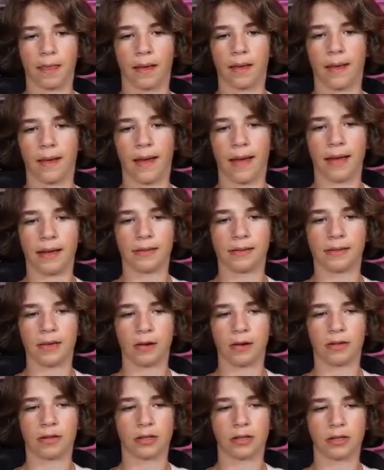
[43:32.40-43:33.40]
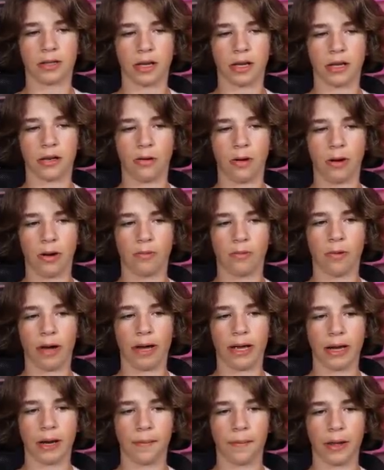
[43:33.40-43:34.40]
and so he's just like, you know what, wait.
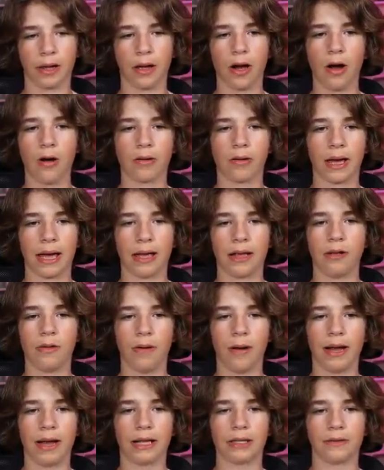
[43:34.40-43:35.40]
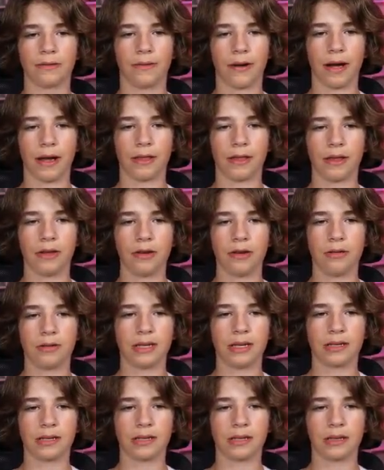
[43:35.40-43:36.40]
And I'm like, okay, you know what, it's fine. The new
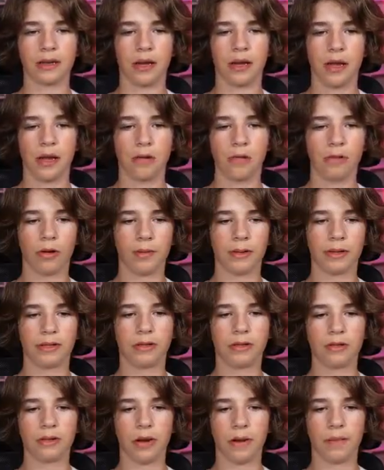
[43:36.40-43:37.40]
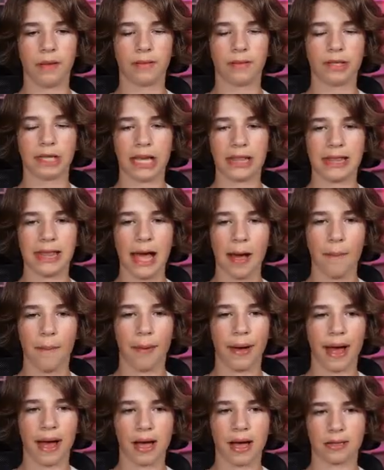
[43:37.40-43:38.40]
season will be soon. I'll be able to get that
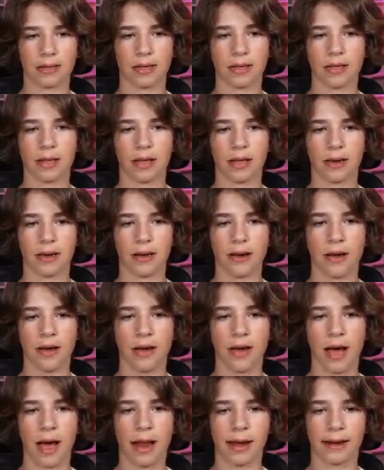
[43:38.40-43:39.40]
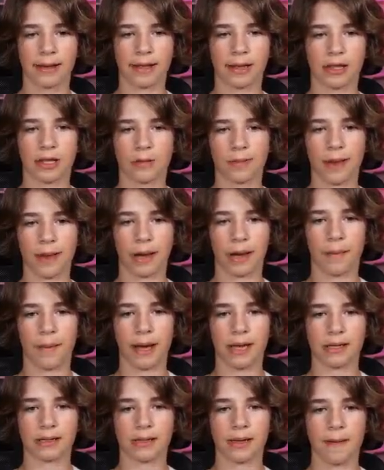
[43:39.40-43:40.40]
pass. And then I didn't get this battle
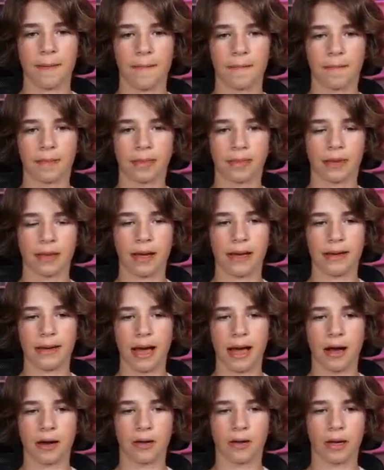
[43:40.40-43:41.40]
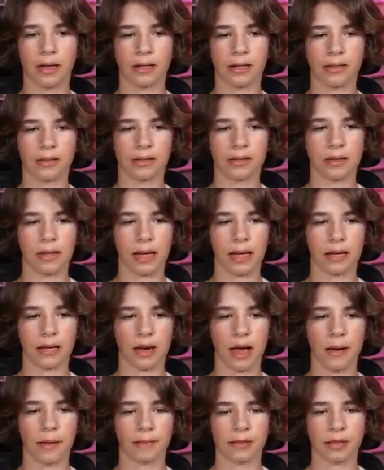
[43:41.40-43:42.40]
pass. And now it's the end.
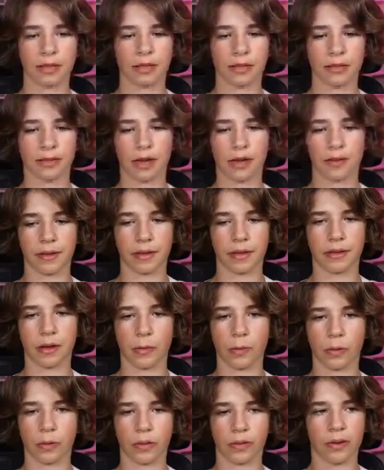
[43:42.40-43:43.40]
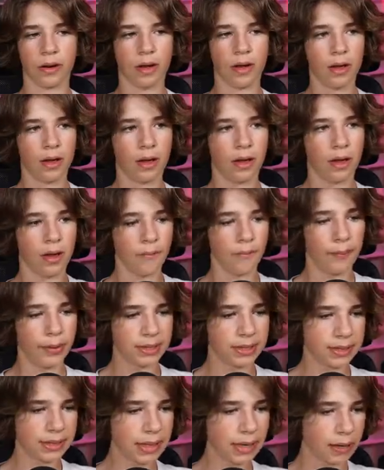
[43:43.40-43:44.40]
I'm sorry. But
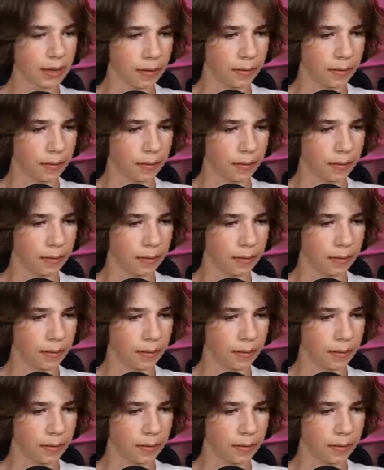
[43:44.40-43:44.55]
still.